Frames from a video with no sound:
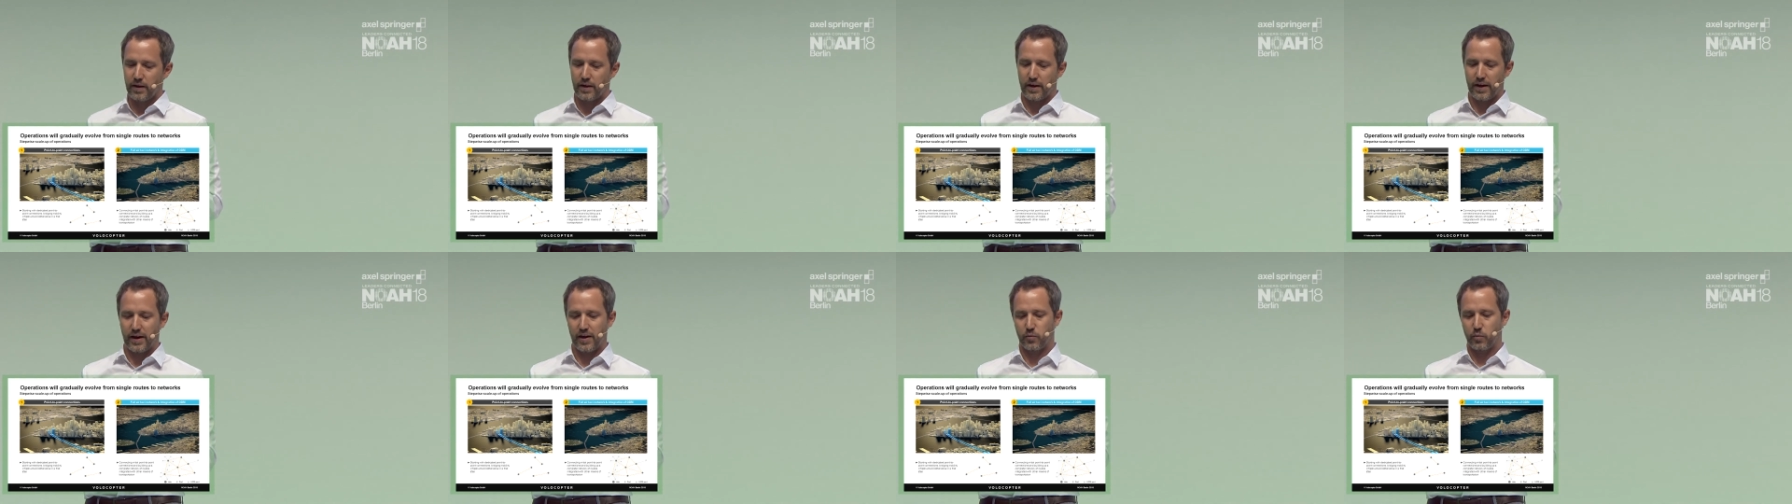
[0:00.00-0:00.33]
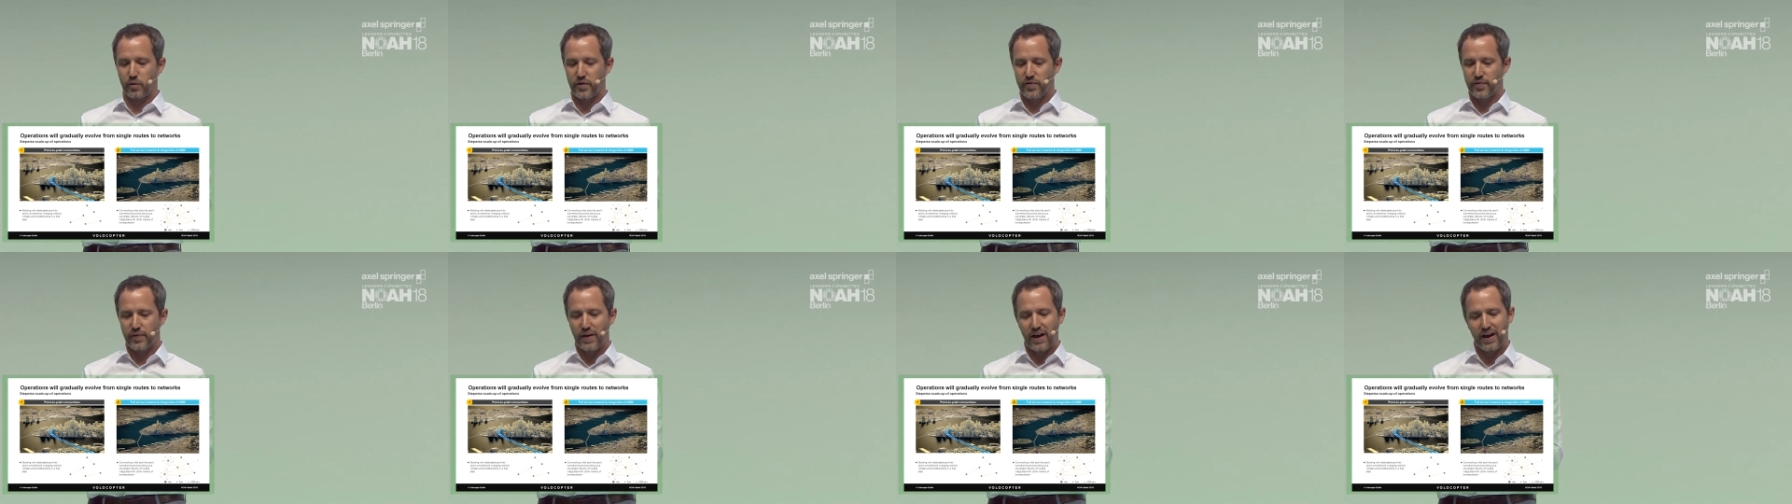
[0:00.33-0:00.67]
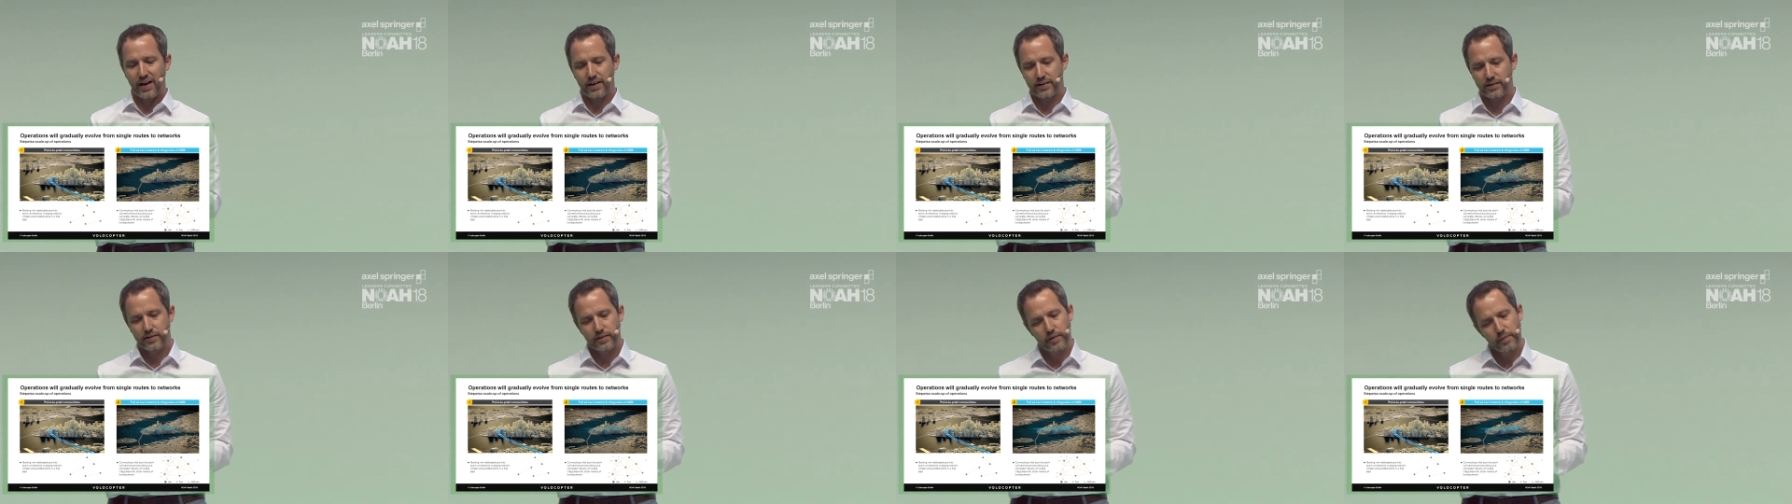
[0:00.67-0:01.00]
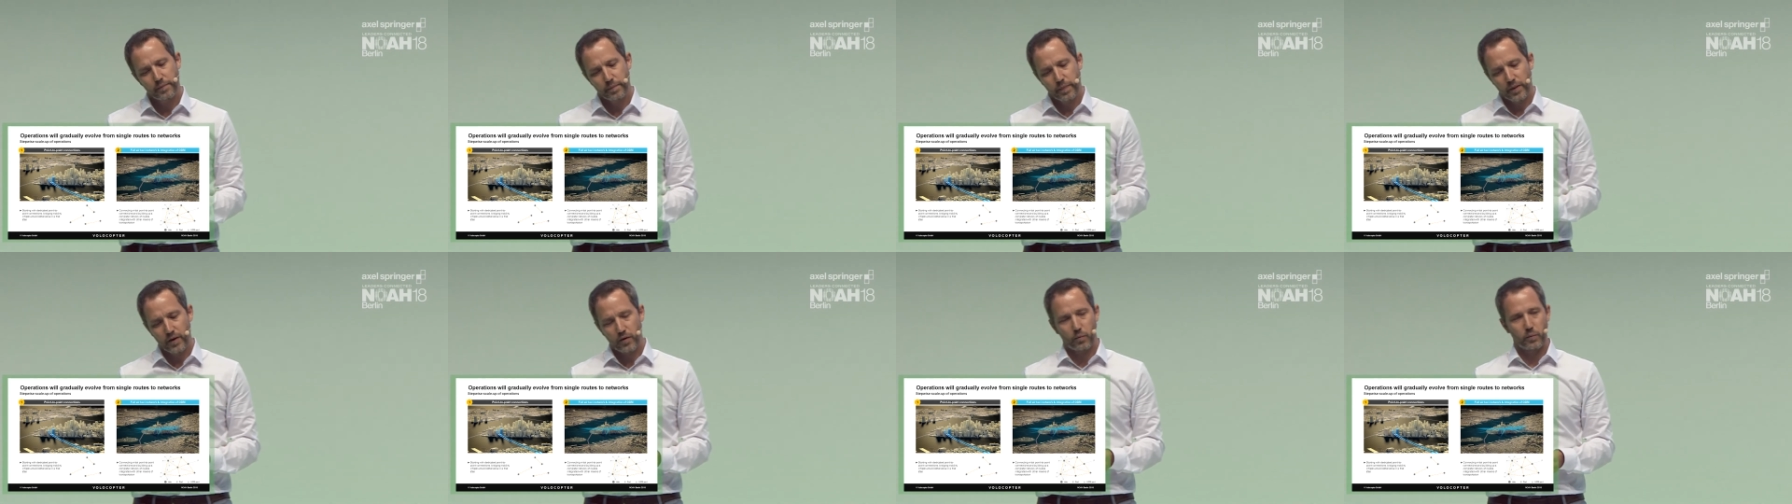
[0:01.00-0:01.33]
And with that,
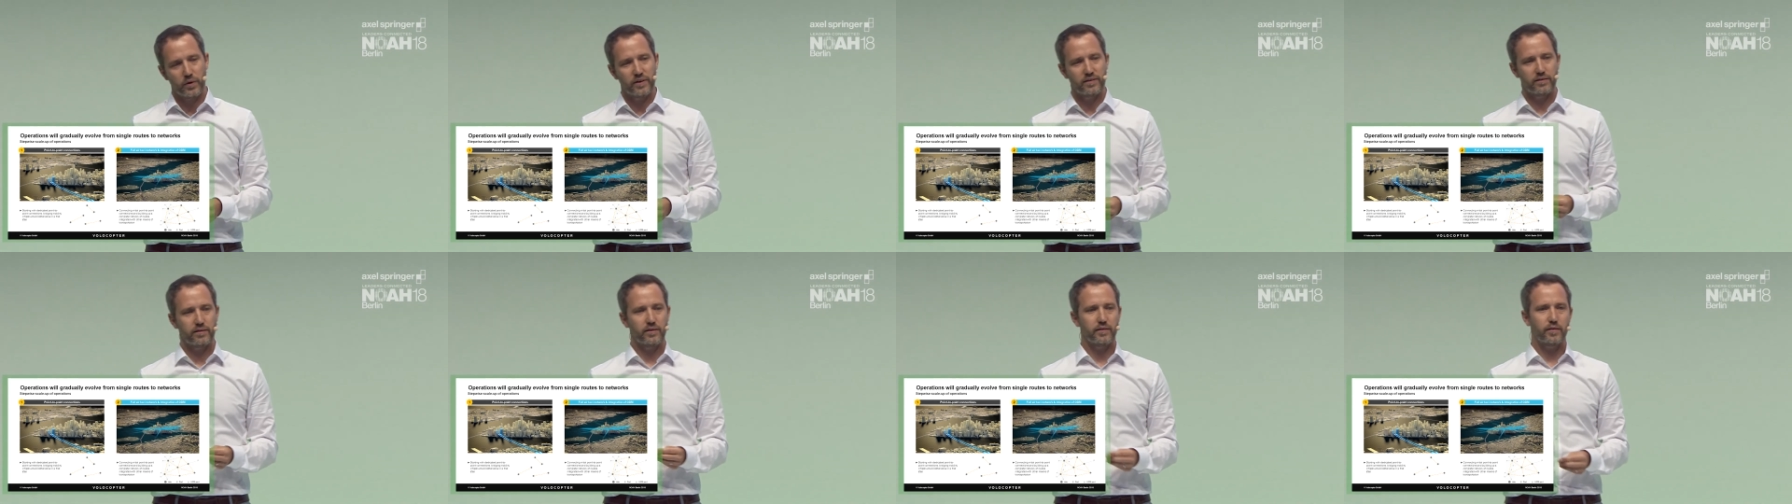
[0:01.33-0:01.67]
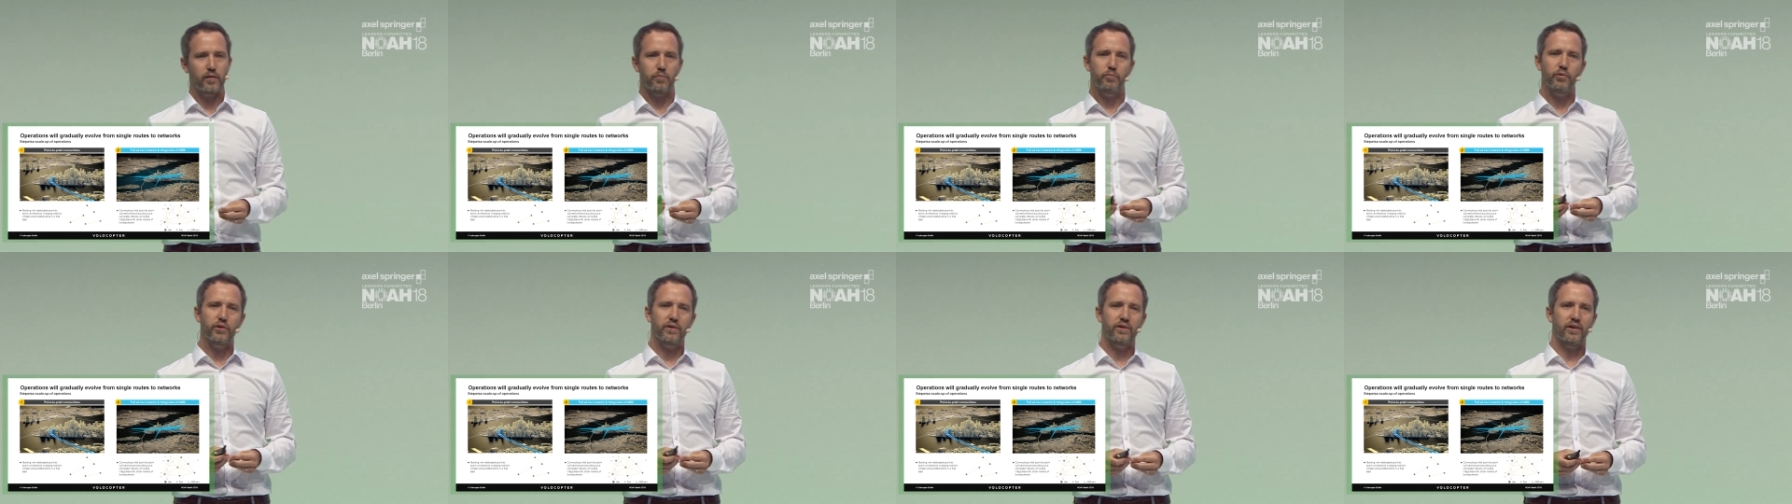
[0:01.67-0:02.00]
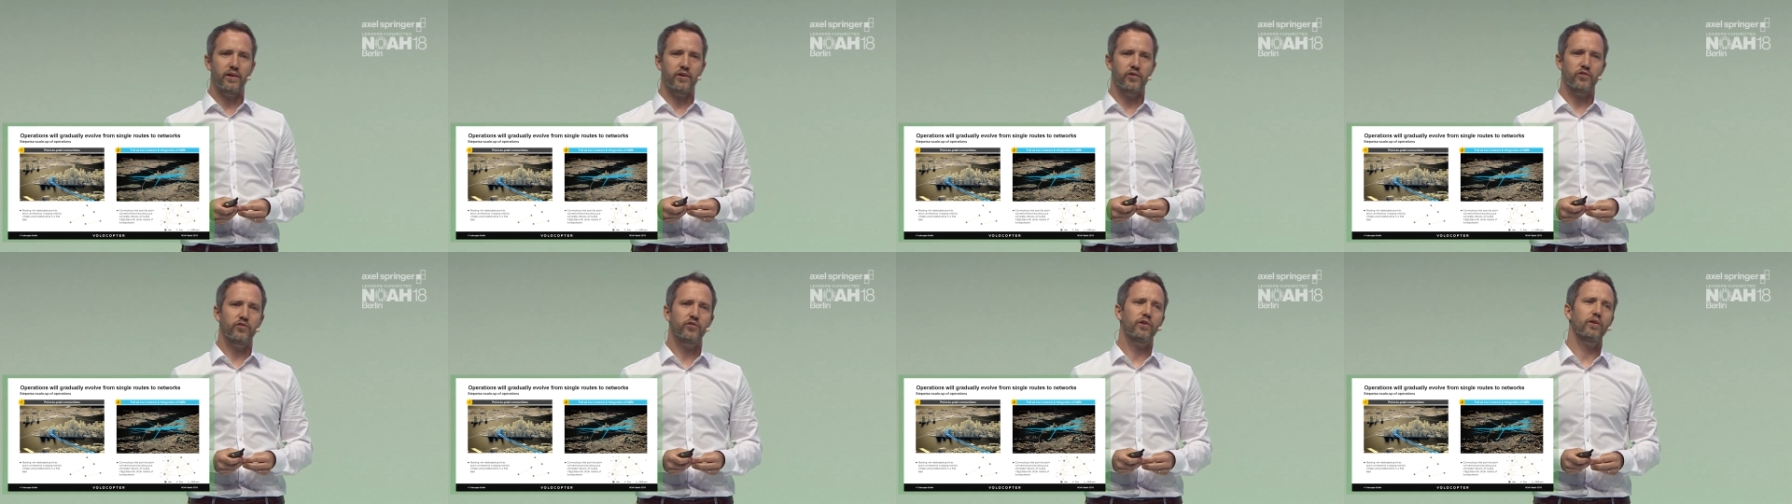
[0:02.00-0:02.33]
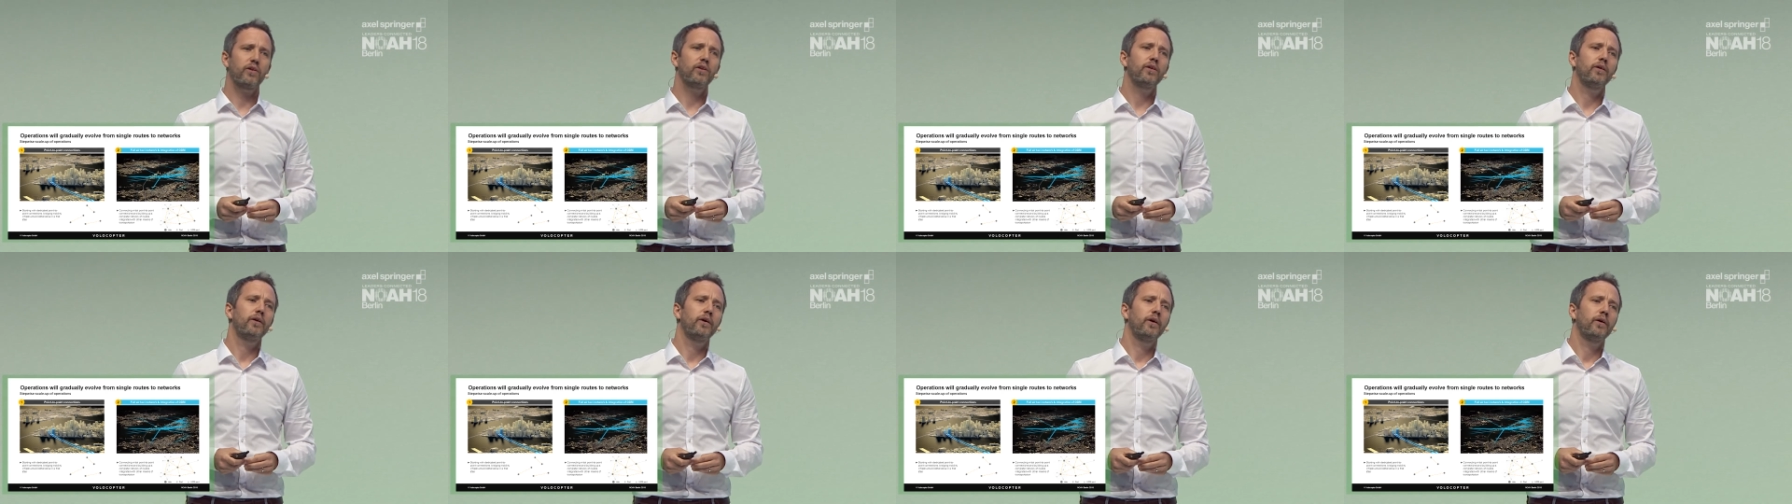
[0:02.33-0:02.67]
we see the
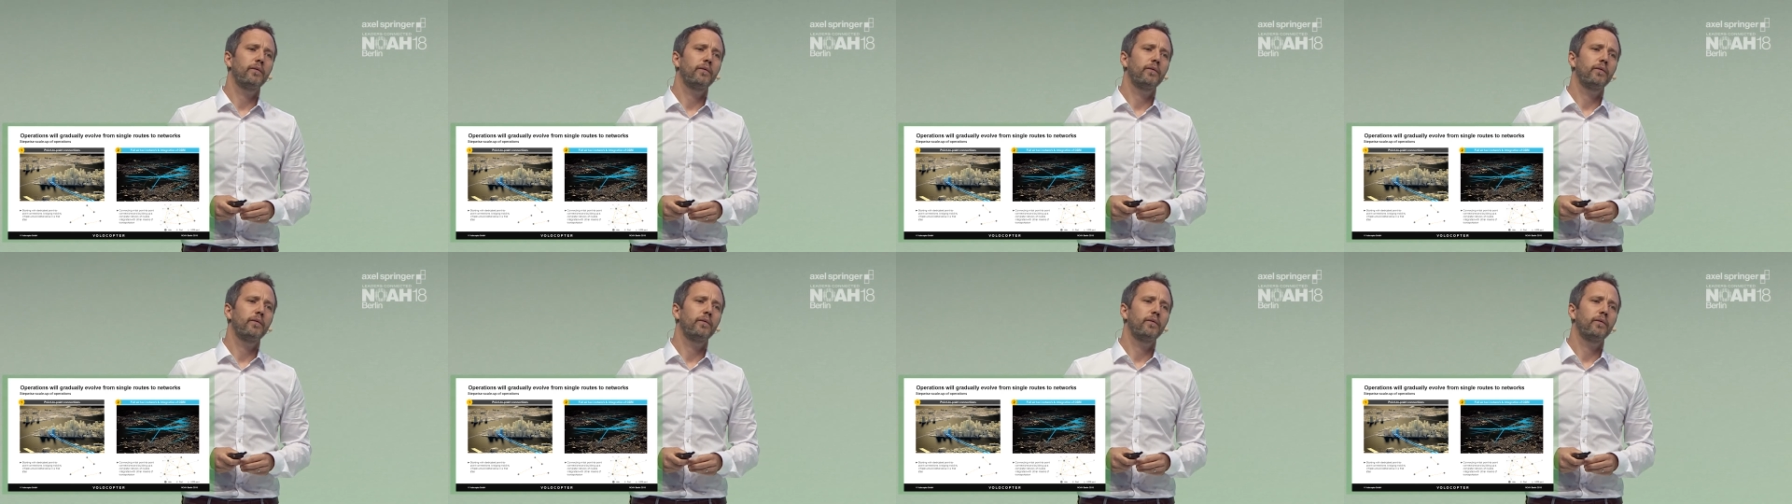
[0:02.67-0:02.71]
potential